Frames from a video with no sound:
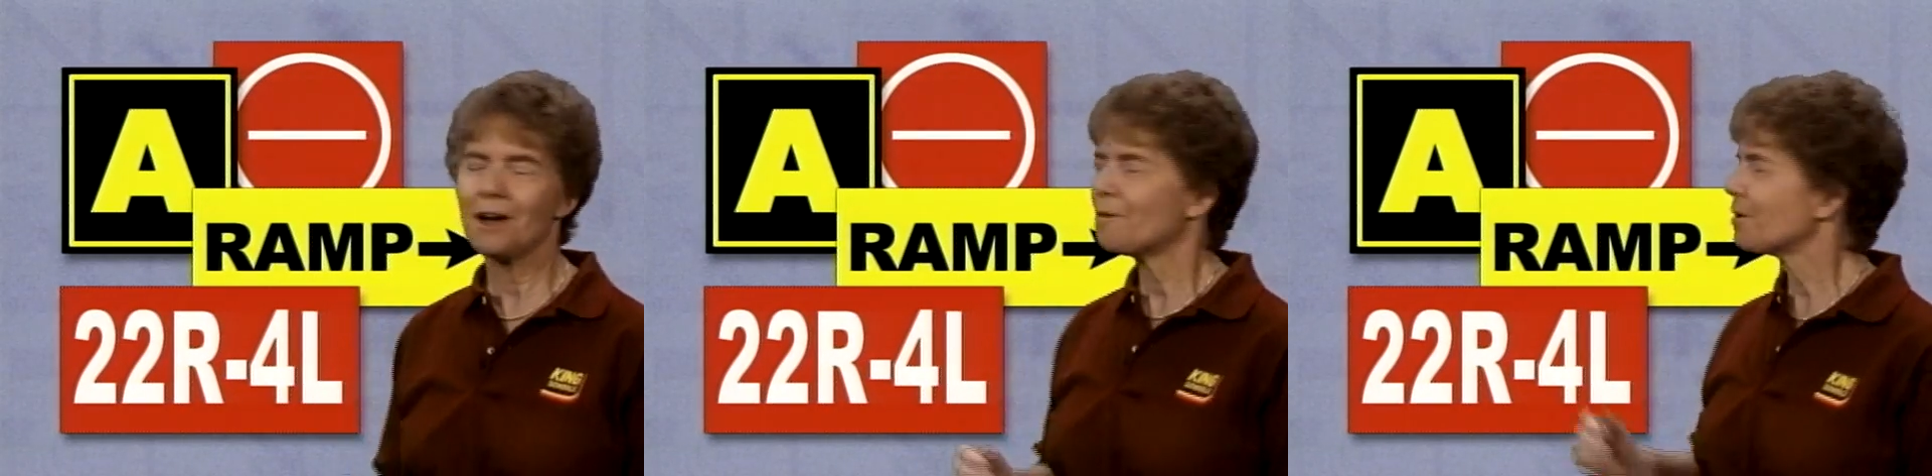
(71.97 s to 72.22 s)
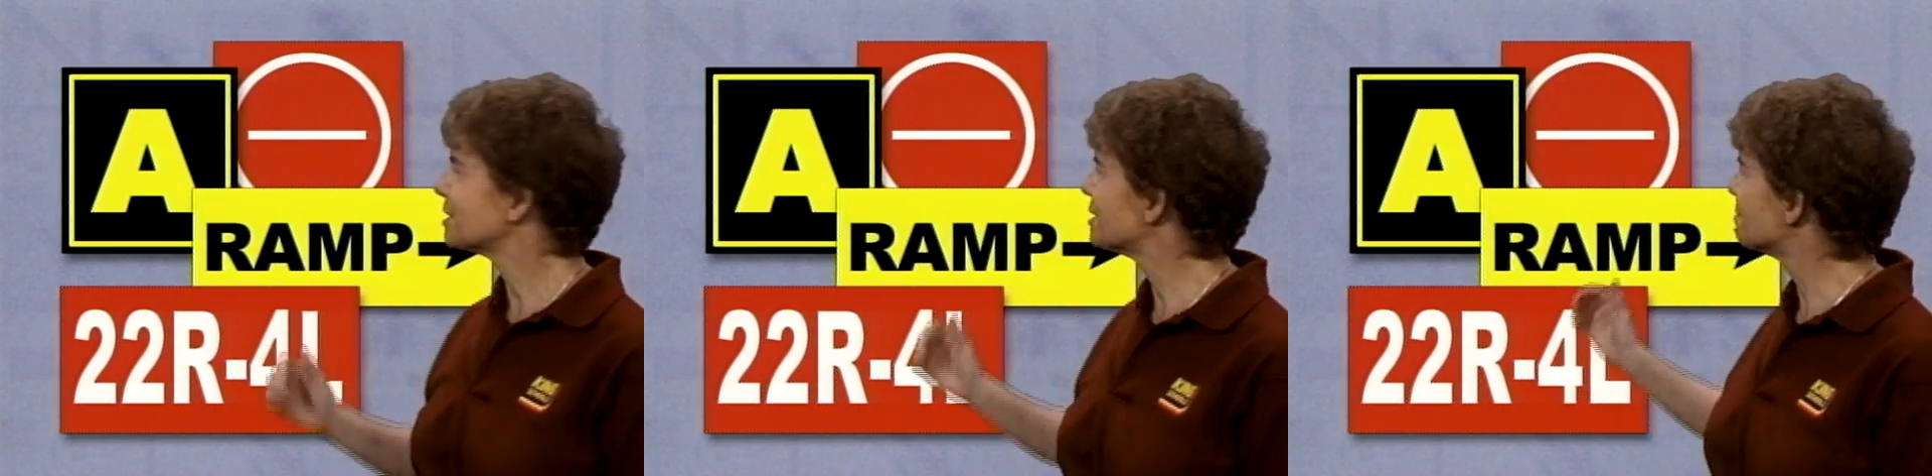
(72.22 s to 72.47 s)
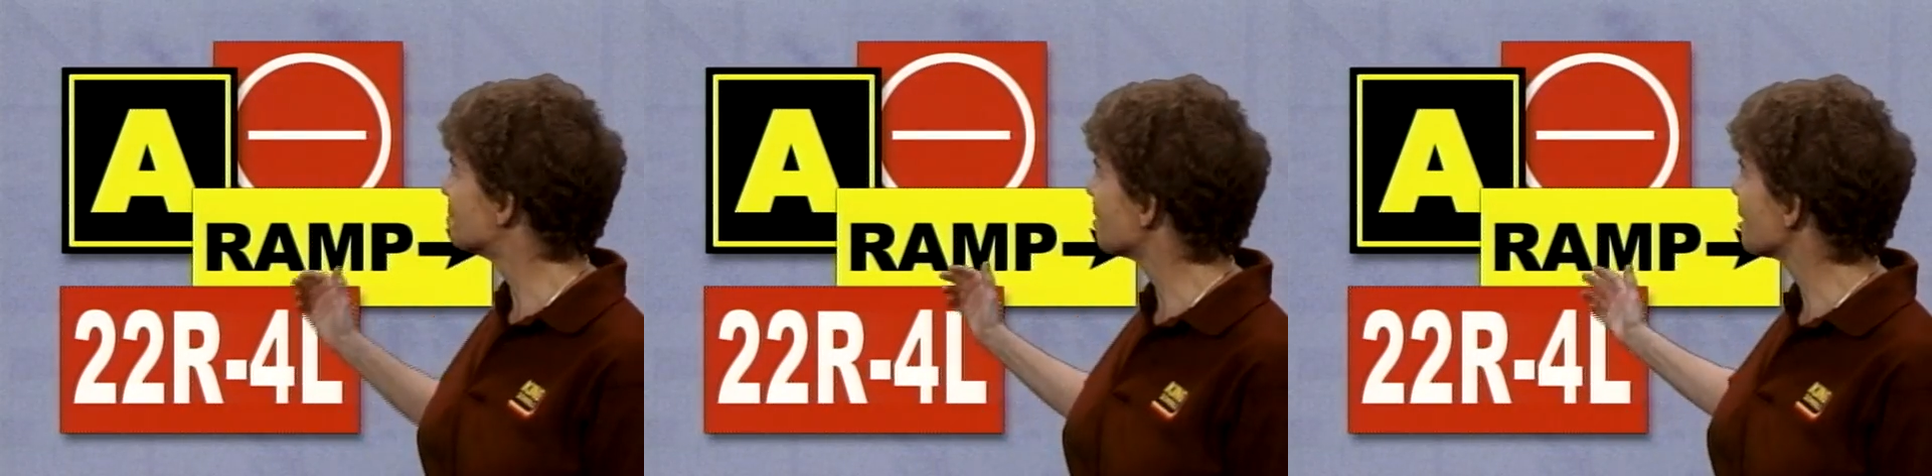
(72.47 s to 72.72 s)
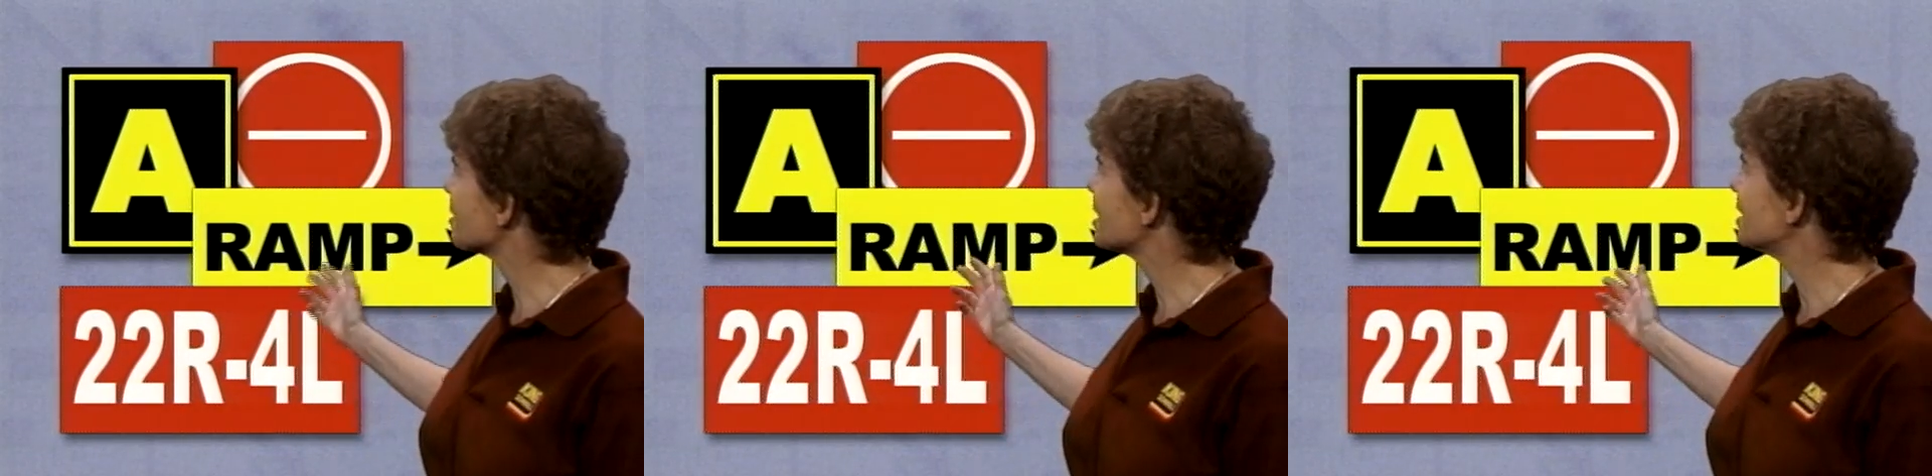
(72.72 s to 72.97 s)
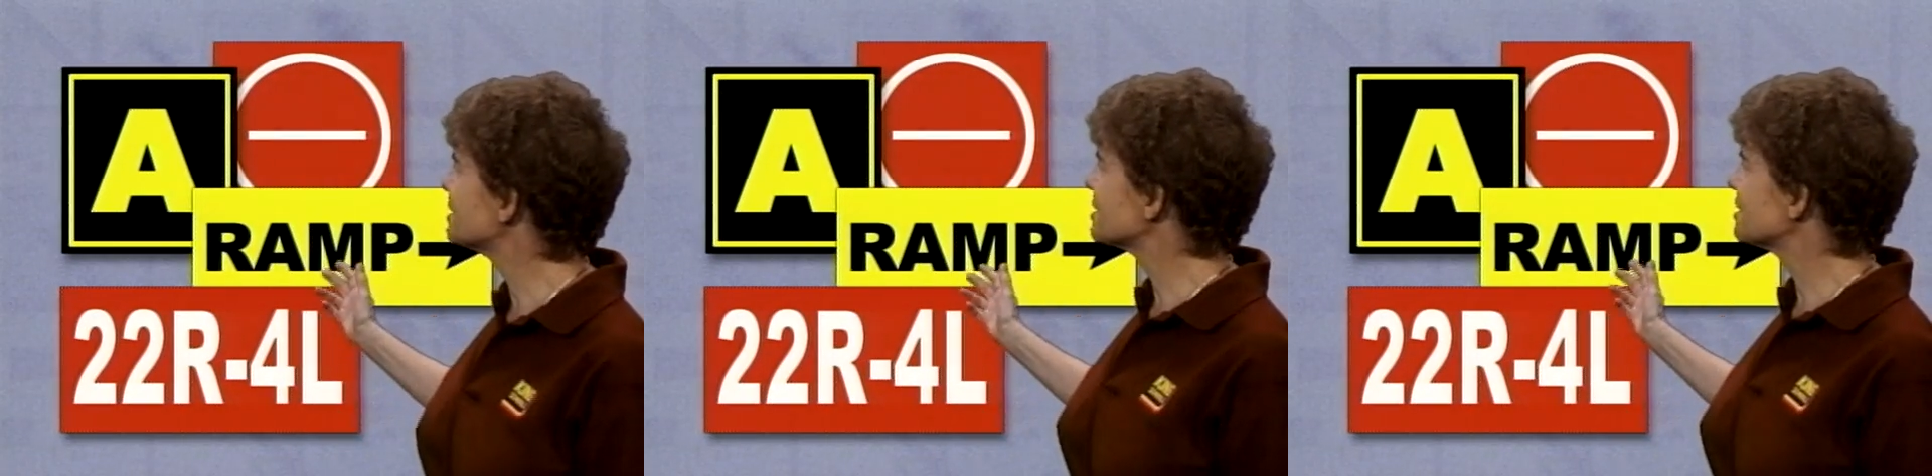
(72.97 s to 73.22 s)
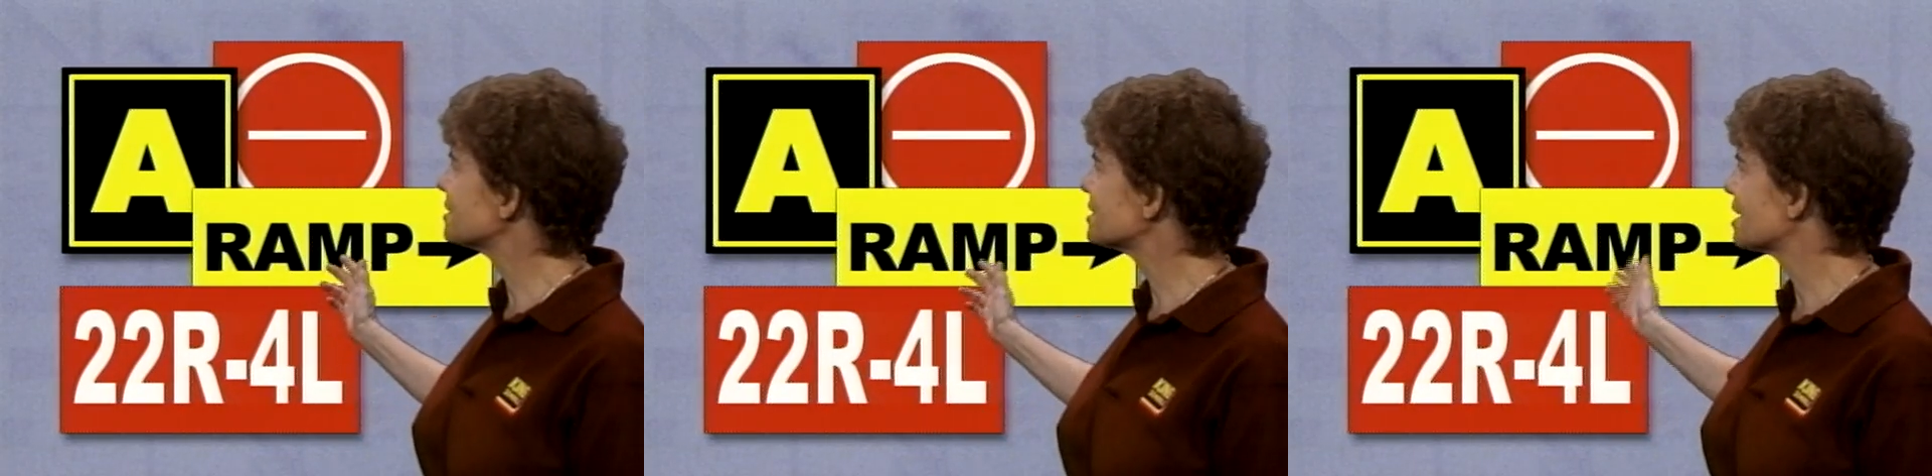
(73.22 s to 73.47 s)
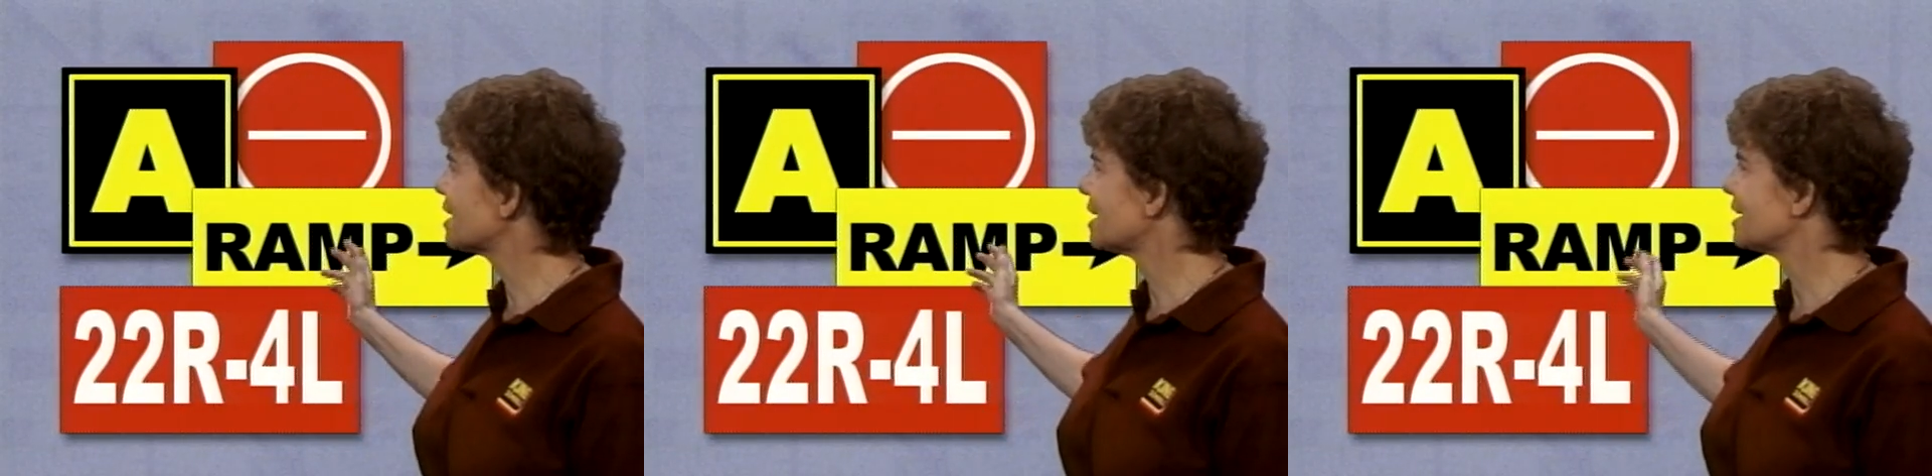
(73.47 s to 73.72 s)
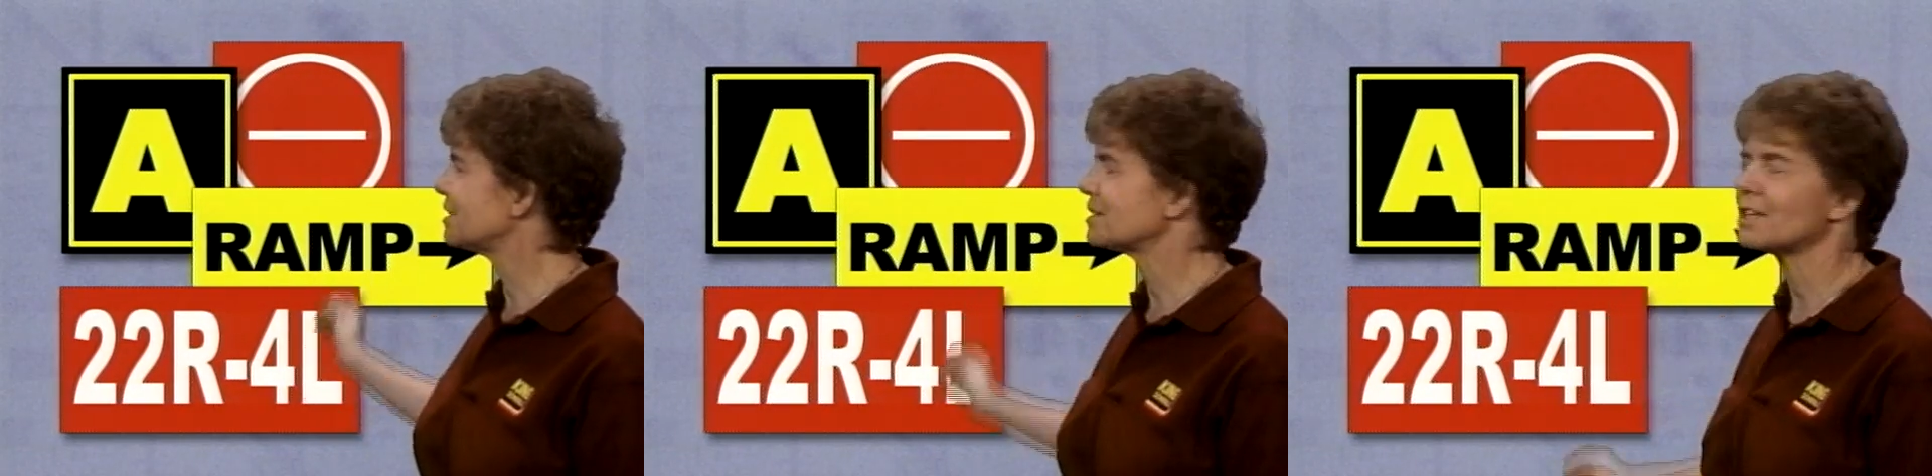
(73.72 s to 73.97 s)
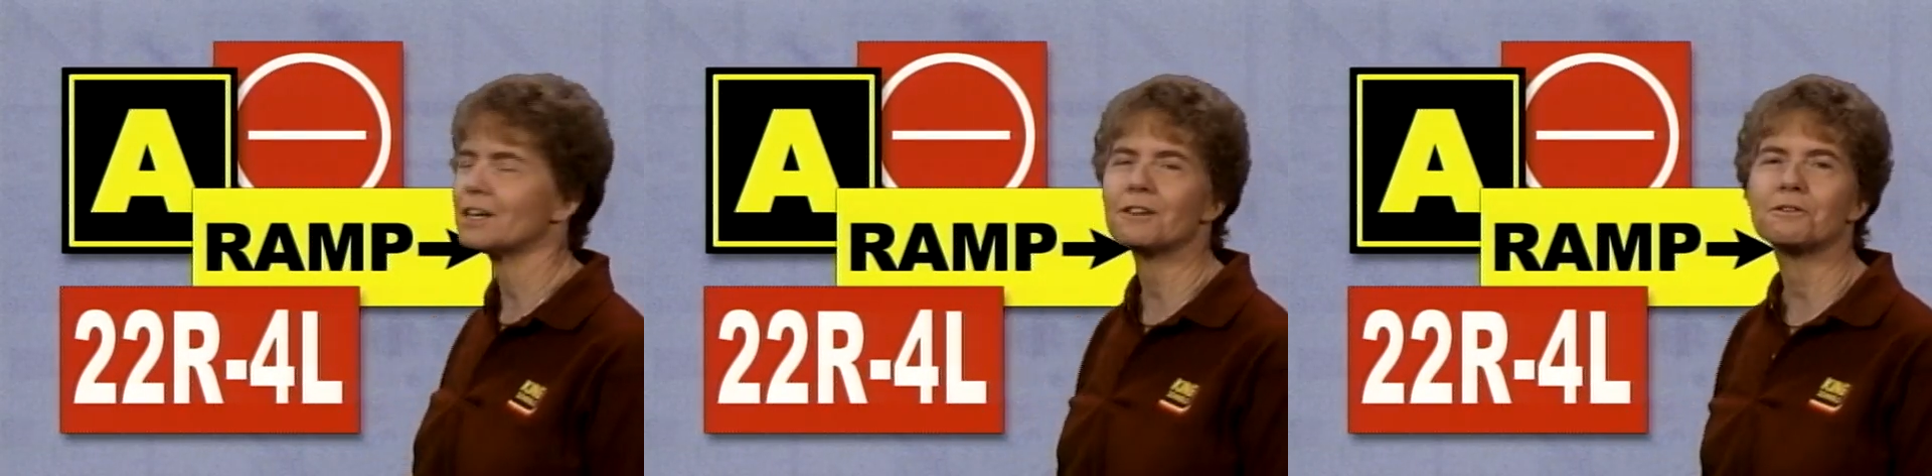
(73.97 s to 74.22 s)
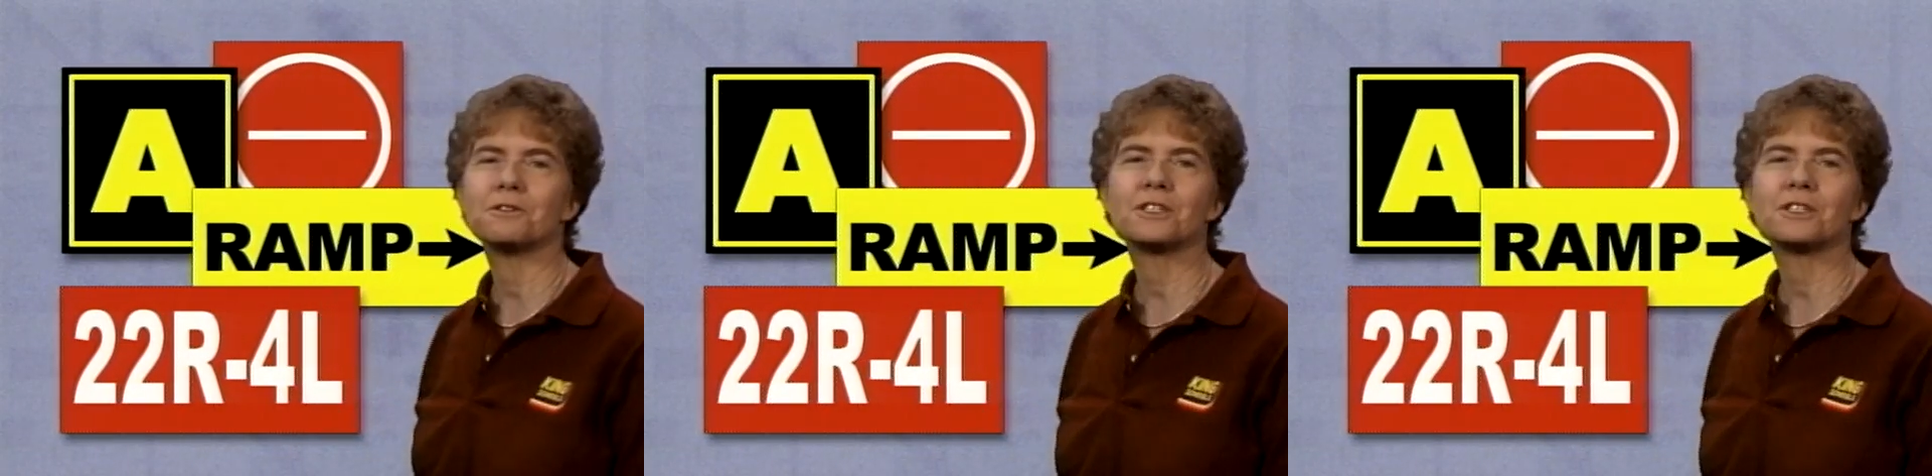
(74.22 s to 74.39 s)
what the markings and signs that you